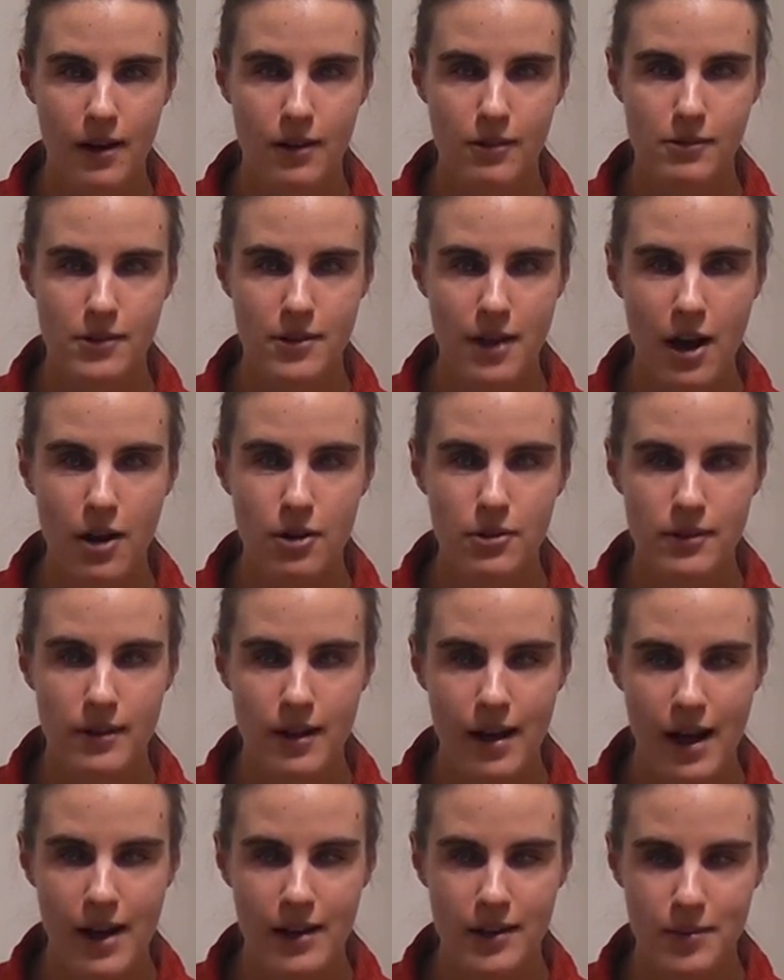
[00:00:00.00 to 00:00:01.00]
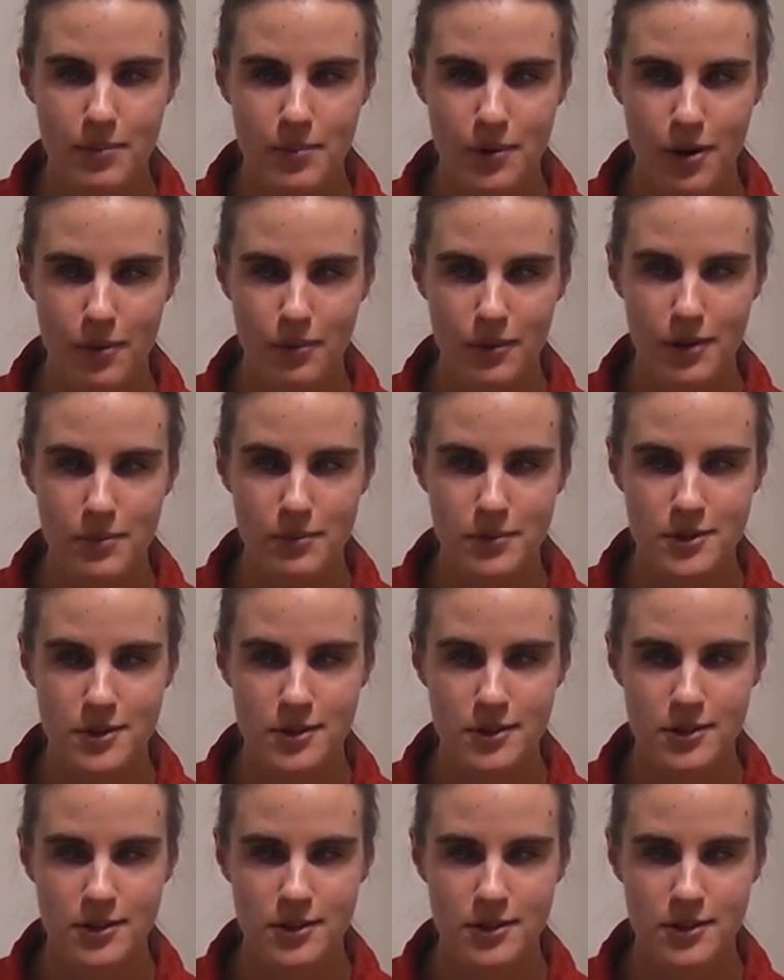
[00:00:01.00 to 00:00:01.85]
without any problems.